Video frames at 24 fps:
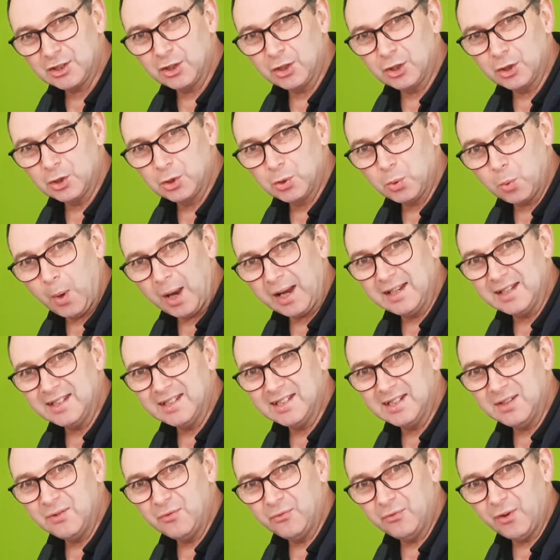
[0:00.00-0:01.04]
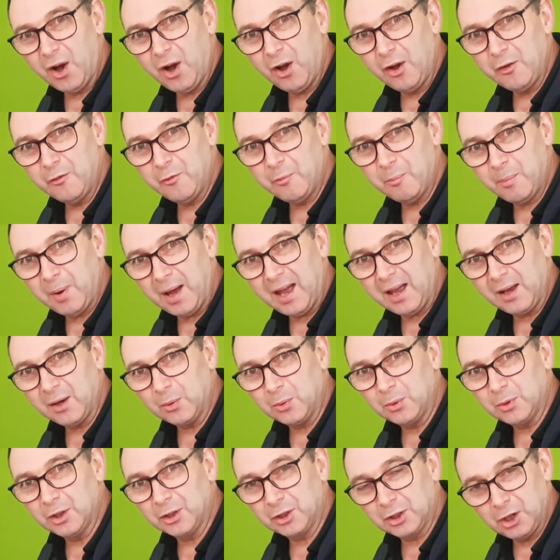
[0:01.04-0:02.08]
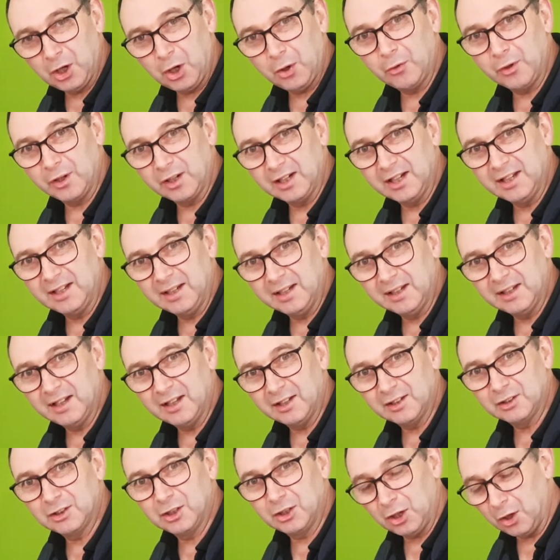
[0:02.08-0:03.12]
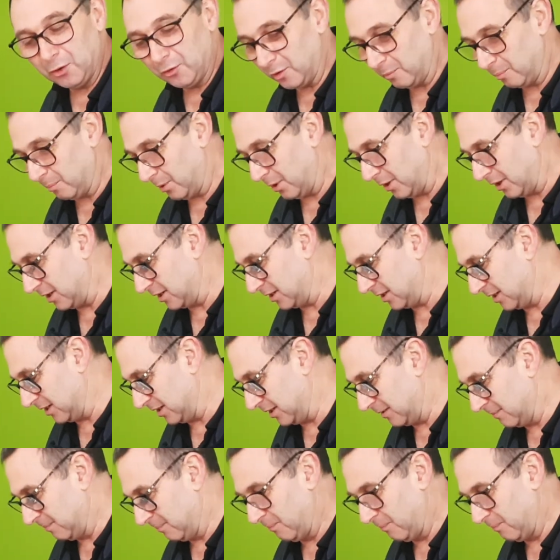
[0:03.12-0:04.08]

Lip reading: than £25 at current prices.